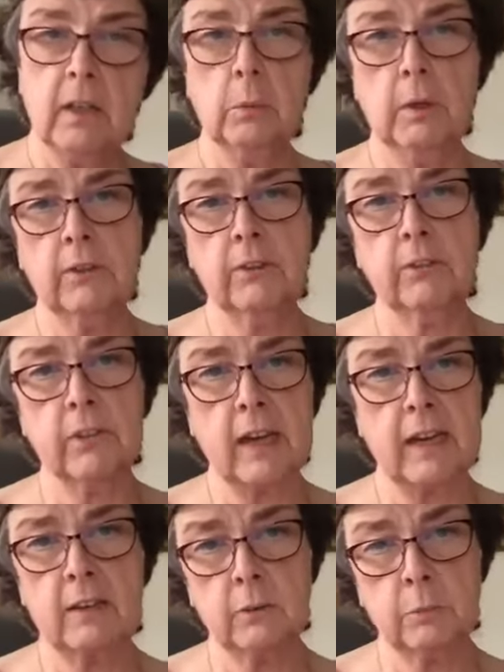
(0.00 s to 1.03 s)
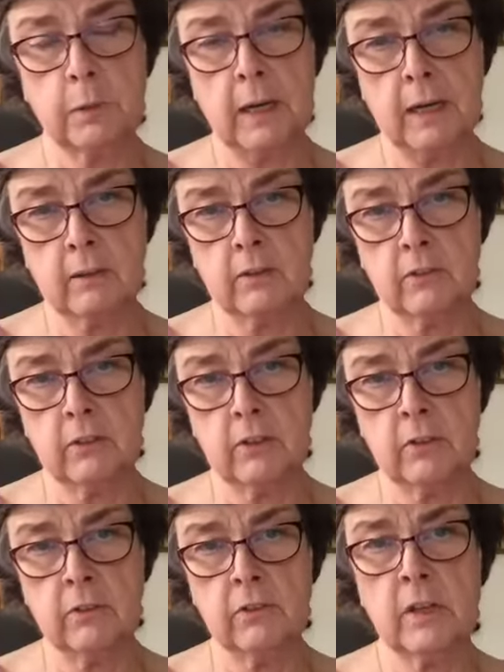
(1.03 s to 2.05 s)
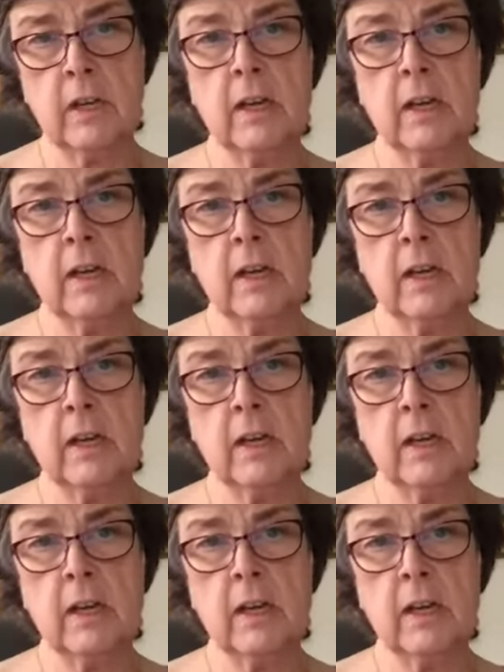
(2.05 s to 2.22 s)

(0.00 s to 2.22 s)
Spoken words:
with science practices